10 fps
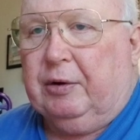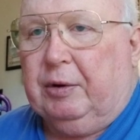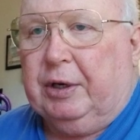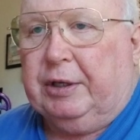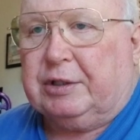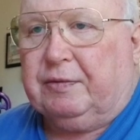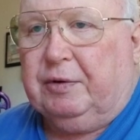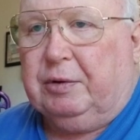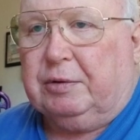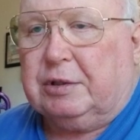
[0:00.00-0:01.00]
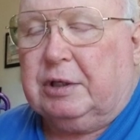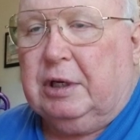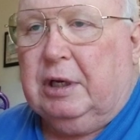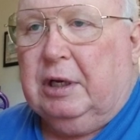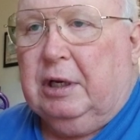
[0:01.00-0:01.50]
in its fruits.
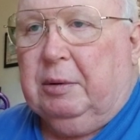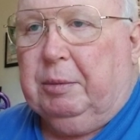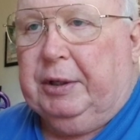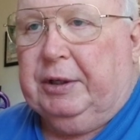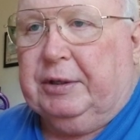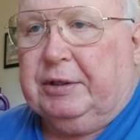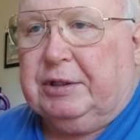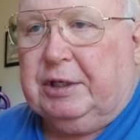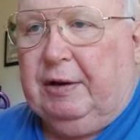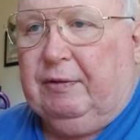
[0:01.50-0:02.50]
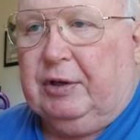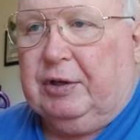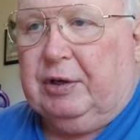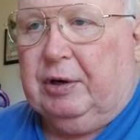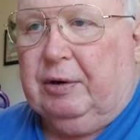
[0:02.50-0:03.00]
But in the
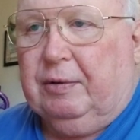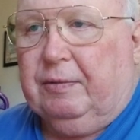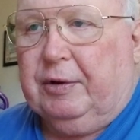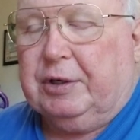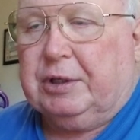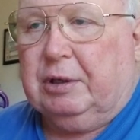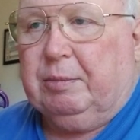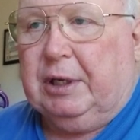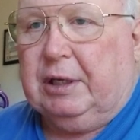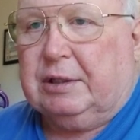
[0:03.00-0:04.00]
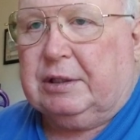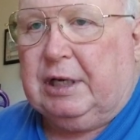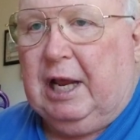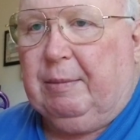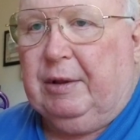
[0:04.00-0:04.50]
7th year there shall be a
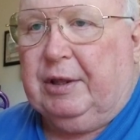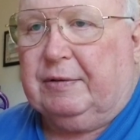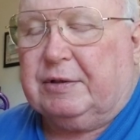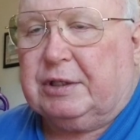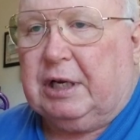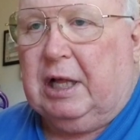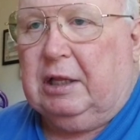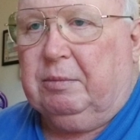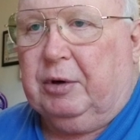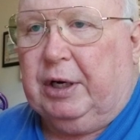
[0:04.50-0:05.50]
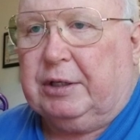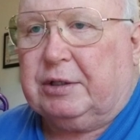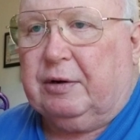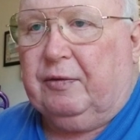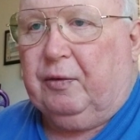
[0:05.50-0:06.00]
Sabbath of solemn
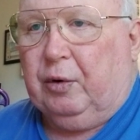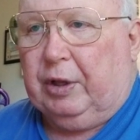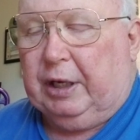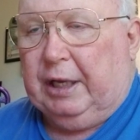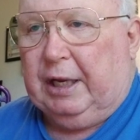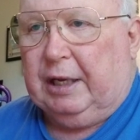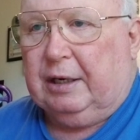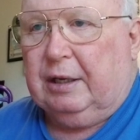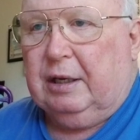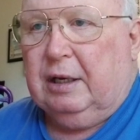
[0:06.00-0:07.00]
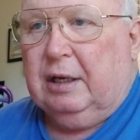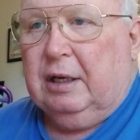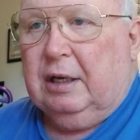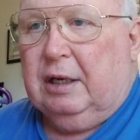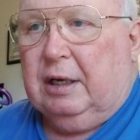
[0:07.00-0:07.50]
rest for the land,
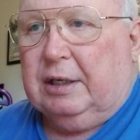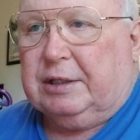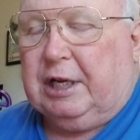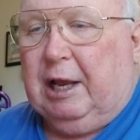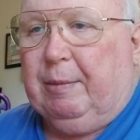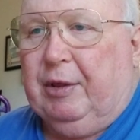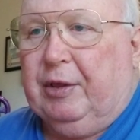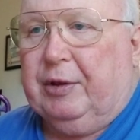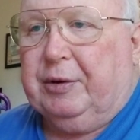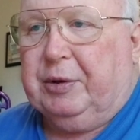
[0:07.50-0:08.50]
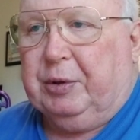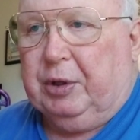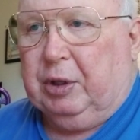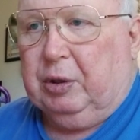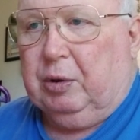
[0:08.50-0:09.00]
a Sabbath to
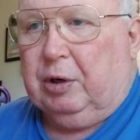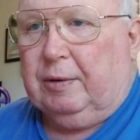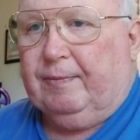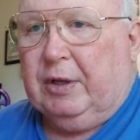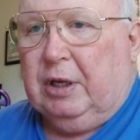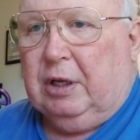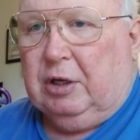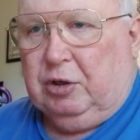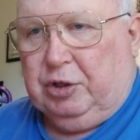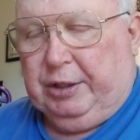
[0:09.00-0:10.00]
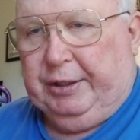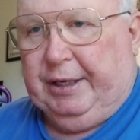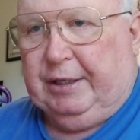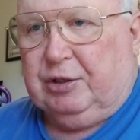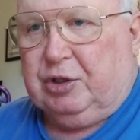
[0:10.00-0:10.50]
the Lord. You shall
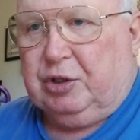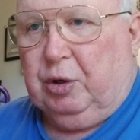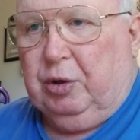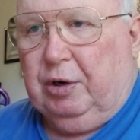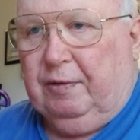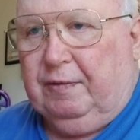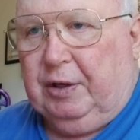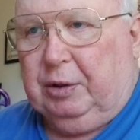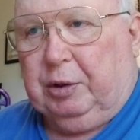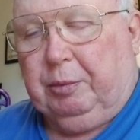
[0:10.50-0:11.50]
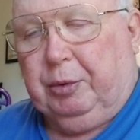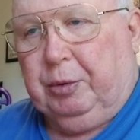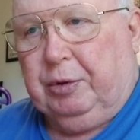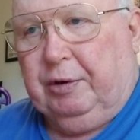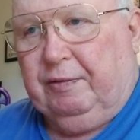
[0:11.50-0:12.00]
not sow your field or
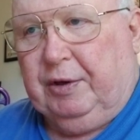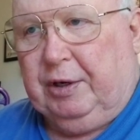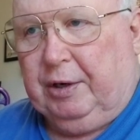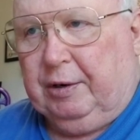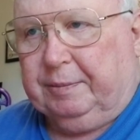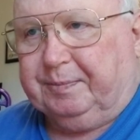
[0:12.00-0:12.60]
prune your vineyard.